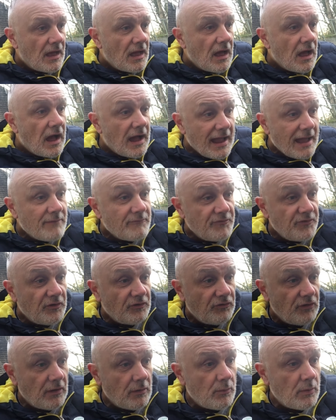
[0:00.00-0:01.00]
I am
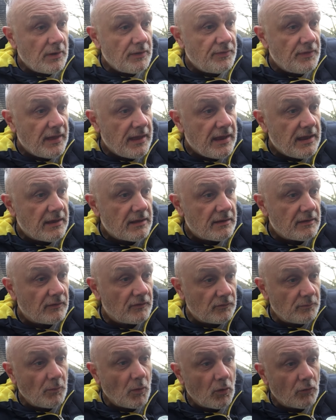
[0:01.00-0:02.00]
fishing with the
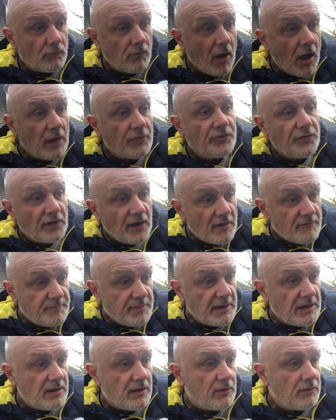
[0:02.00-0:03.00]
small rod that I've
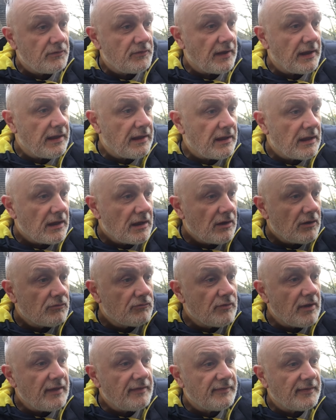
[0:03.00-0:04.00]
been using
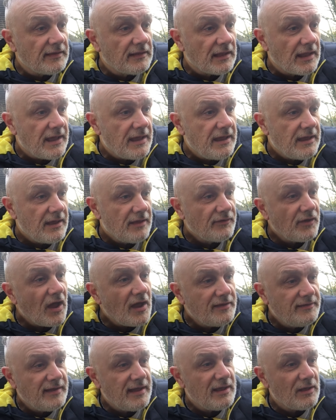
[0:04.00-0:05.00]
recently. It's
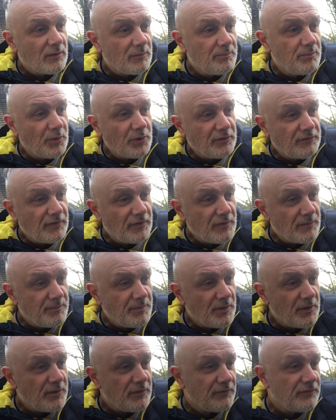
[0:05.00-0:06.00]
ideal, put it in the
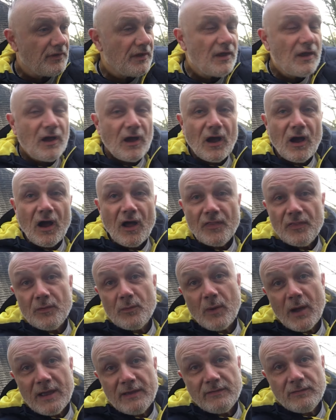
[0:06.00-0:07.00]
boot on the
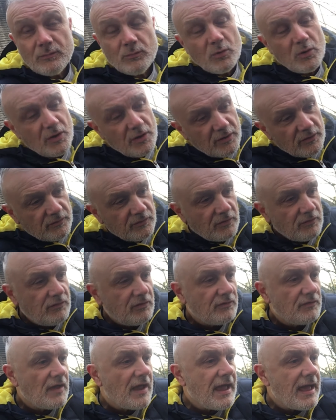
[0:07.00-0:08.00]
way to work such
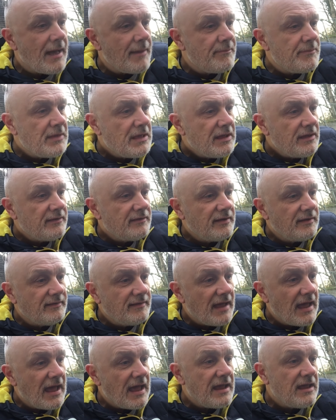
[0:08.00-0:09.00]
as I am
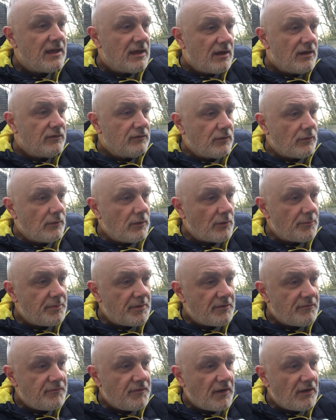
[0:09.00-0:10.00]
today, do a little bit
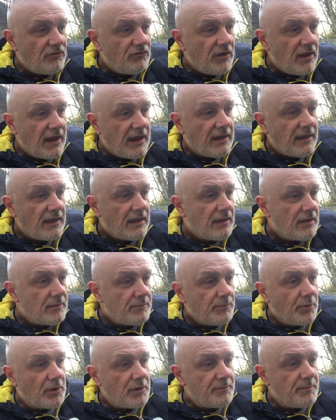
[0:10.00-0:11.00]
of fishing,
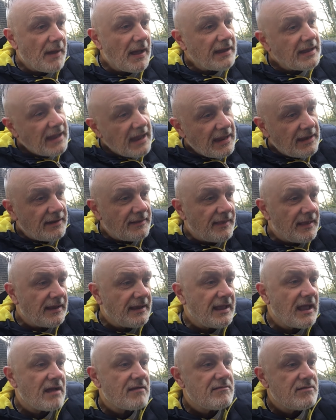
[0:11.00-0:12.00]
put it back in and then
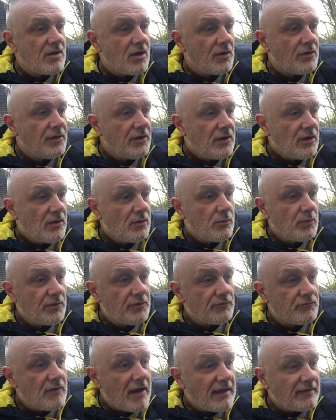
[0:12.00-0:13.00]
carry on with
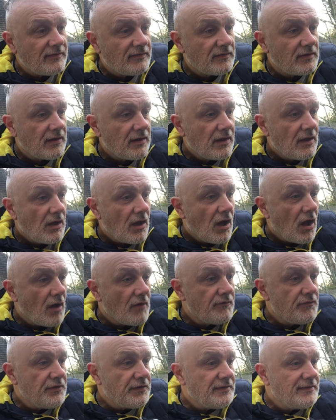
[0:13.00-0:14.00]
the rest
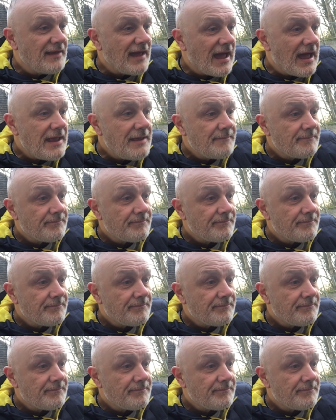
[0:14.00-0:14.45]
of the day.